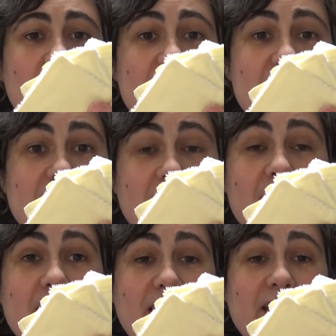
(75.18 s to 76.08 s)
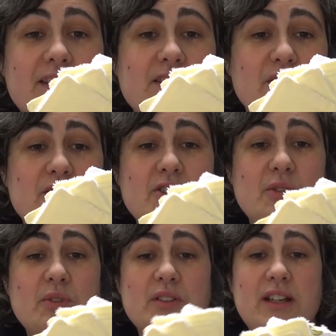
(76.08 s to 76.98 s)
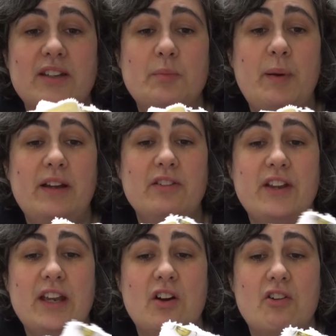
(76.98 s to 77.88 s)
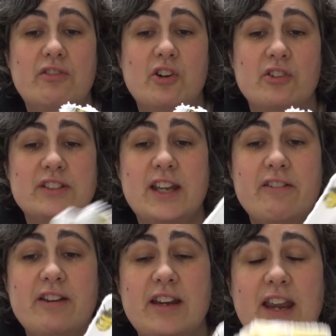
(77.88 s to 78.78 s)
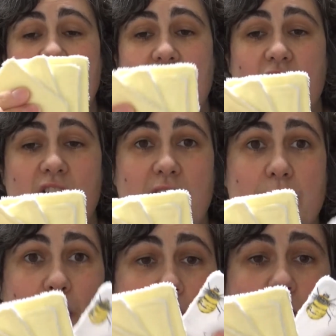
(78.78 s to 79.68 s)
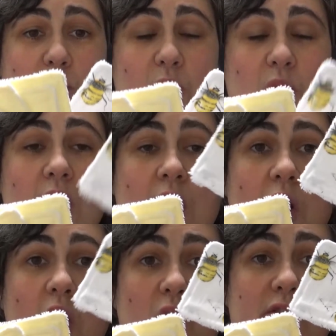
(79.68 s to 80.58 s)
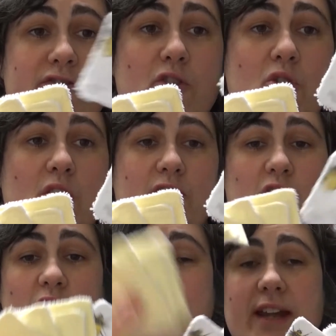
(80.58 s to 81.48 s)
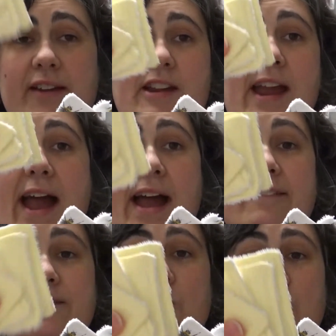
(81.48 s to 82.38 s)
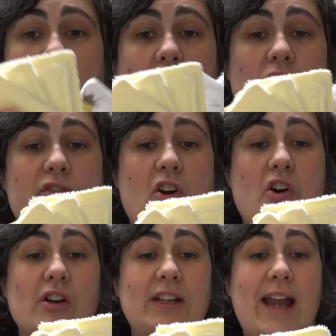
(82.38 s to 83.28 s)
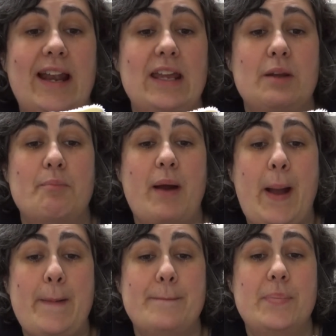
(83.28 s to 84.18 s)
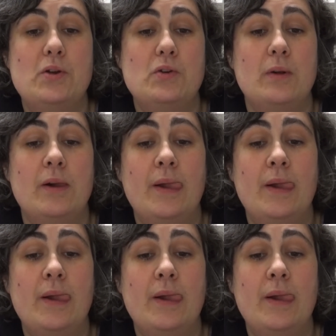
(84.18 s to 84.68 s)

Yeah, so they're sold as either a pack of 8 of cotton terry, 8 organic bamboo, or 4 of cotton terry and 4 of organic bamboo.